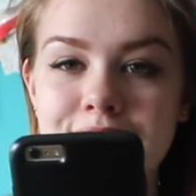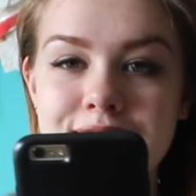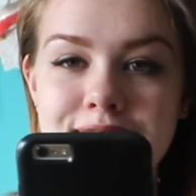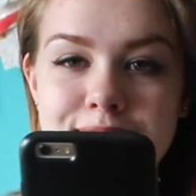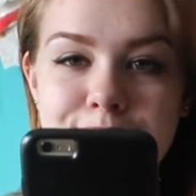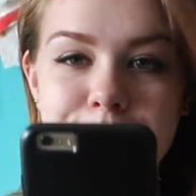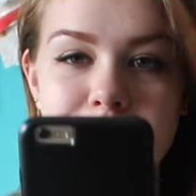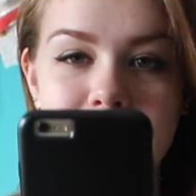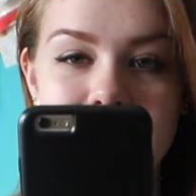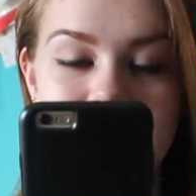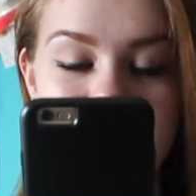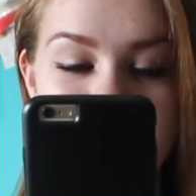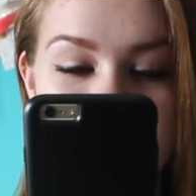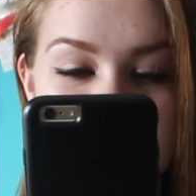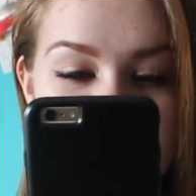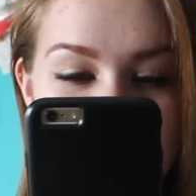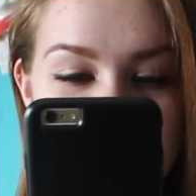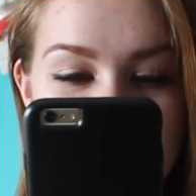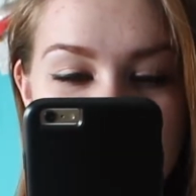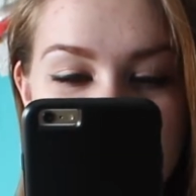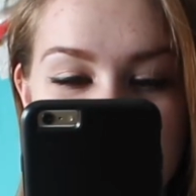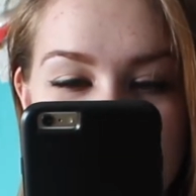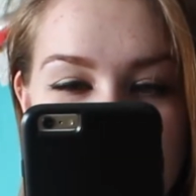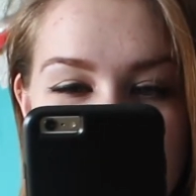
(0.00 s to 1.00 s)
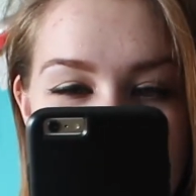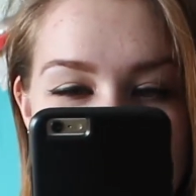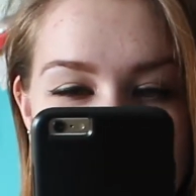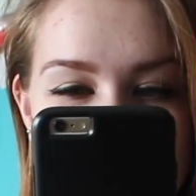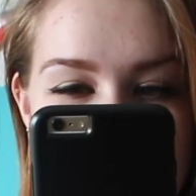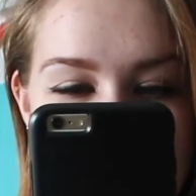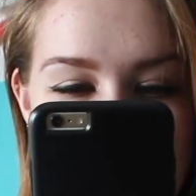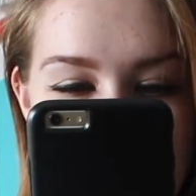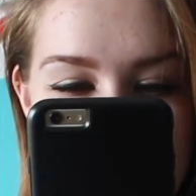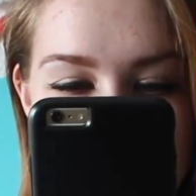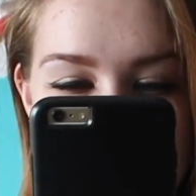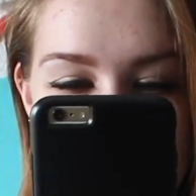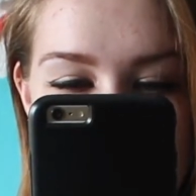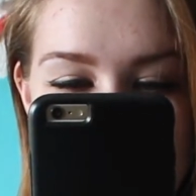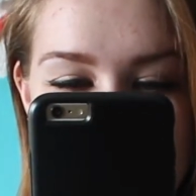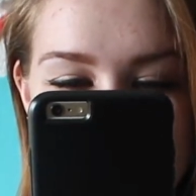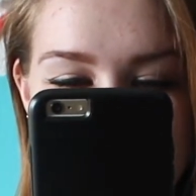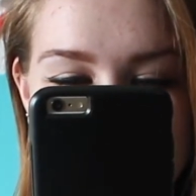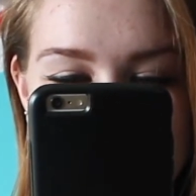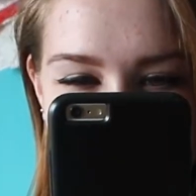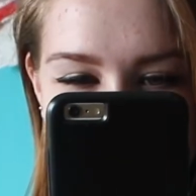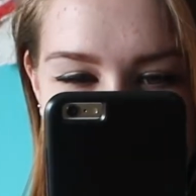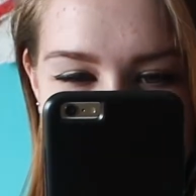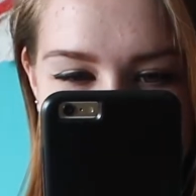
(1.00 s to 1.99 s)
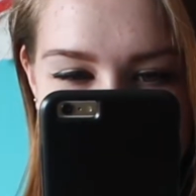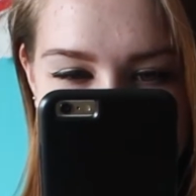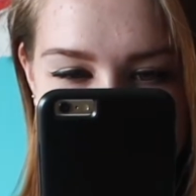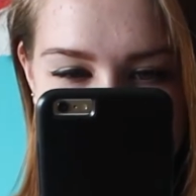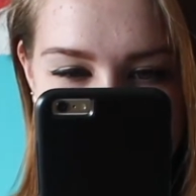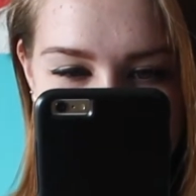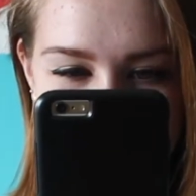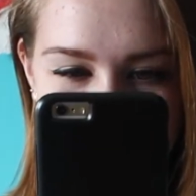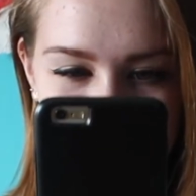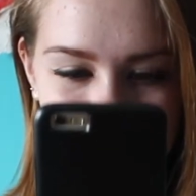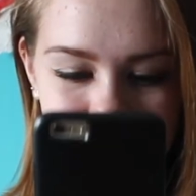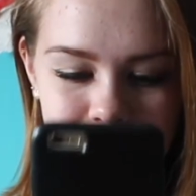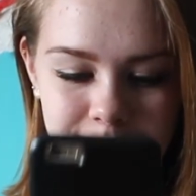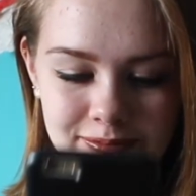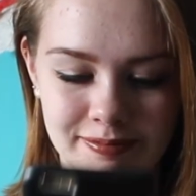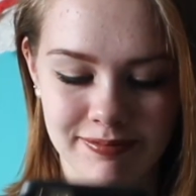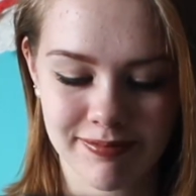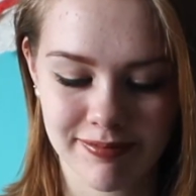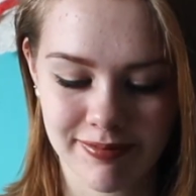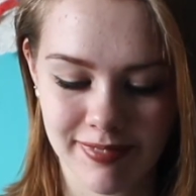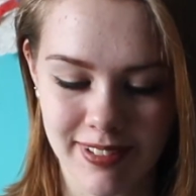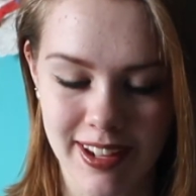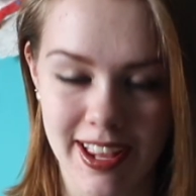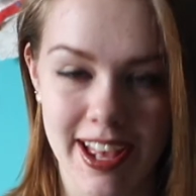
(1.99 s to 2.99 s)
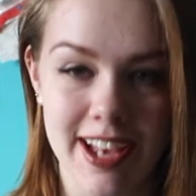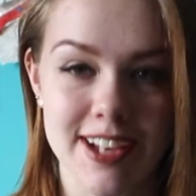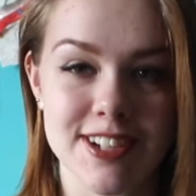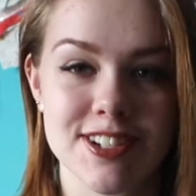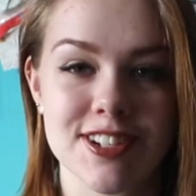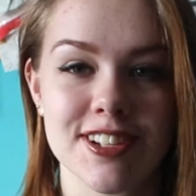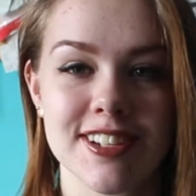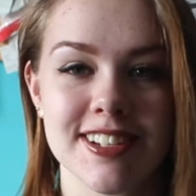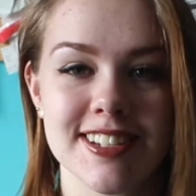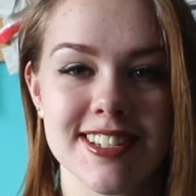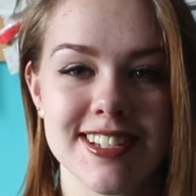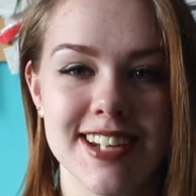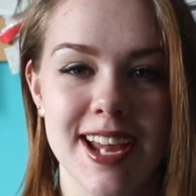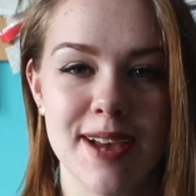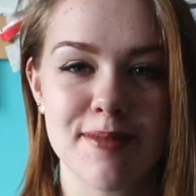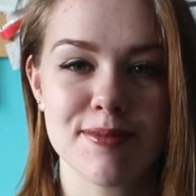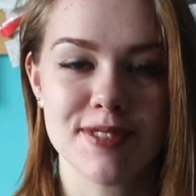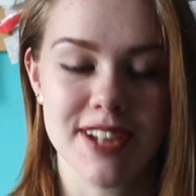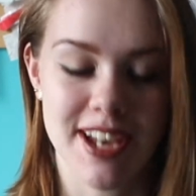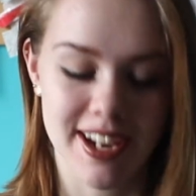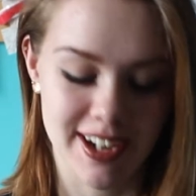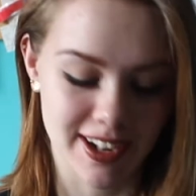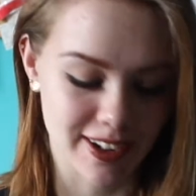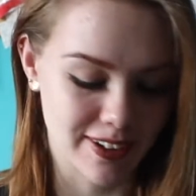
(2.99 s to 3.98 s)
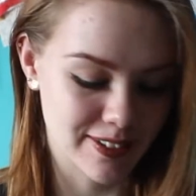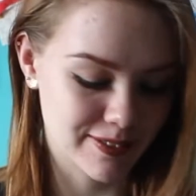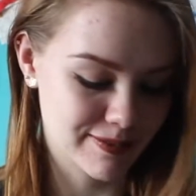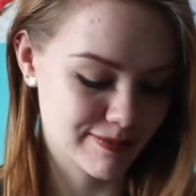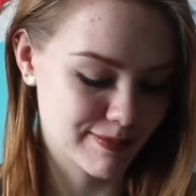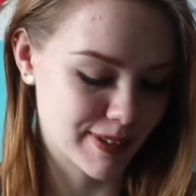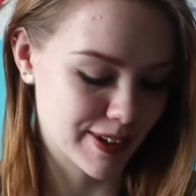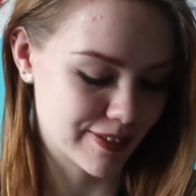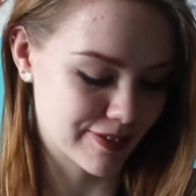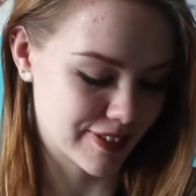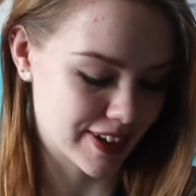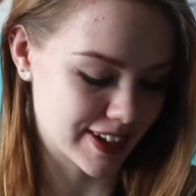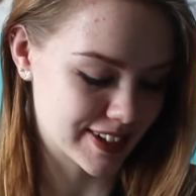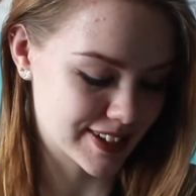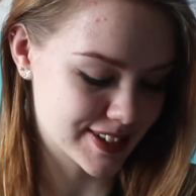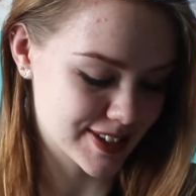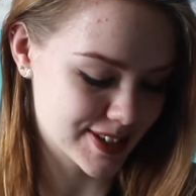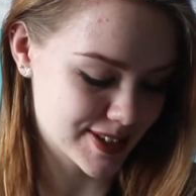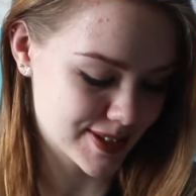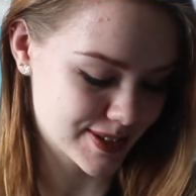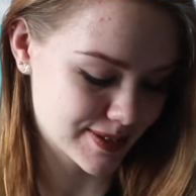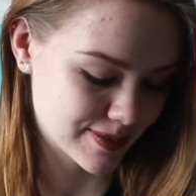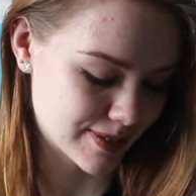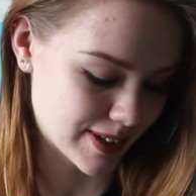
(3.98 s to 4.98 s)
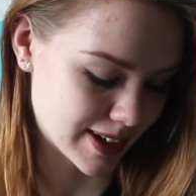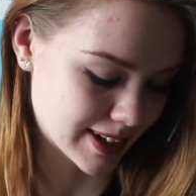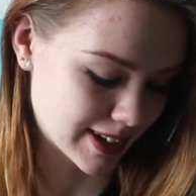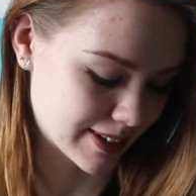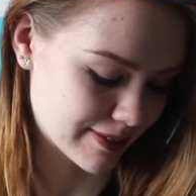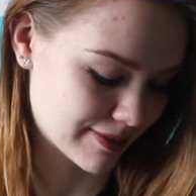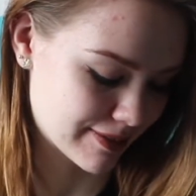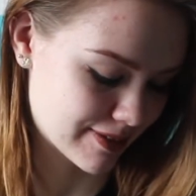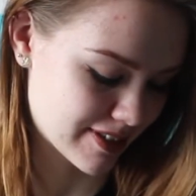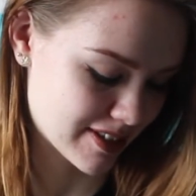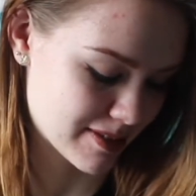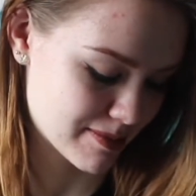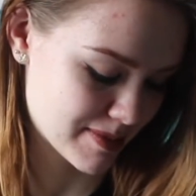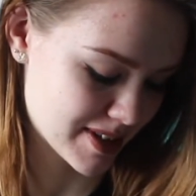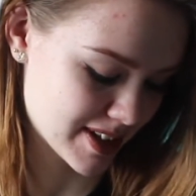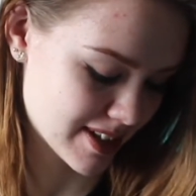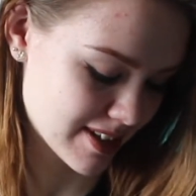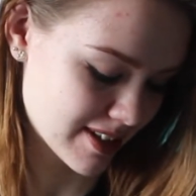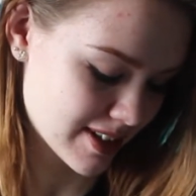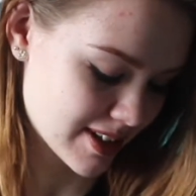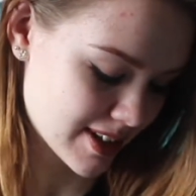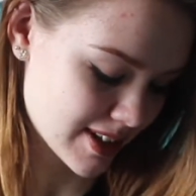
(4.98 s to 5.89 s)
Smile, YouTube, you're on camera. Casually Snapchatting my friends while I'm filming.